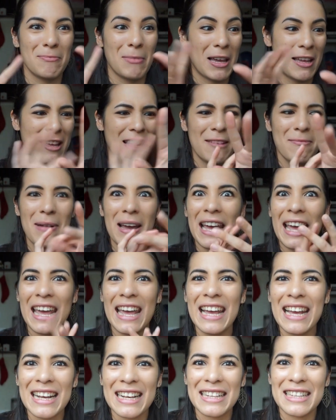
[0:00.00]
my
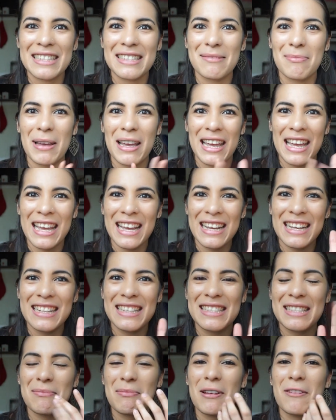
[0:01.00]
hands
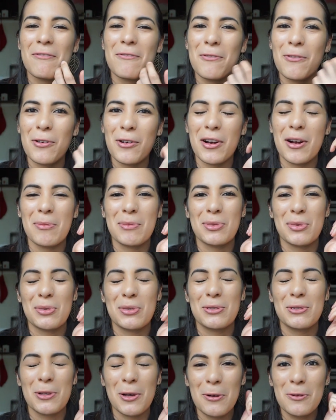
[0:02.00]
and my forearms were
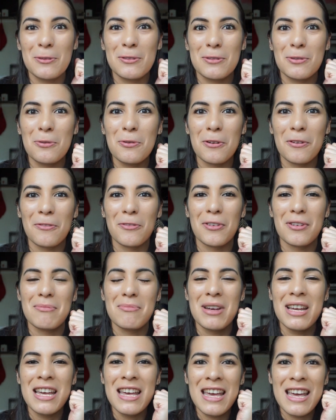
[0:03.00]
so sore
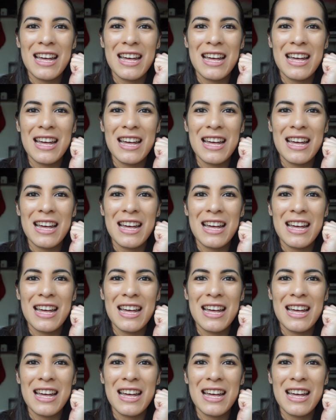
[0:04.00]
from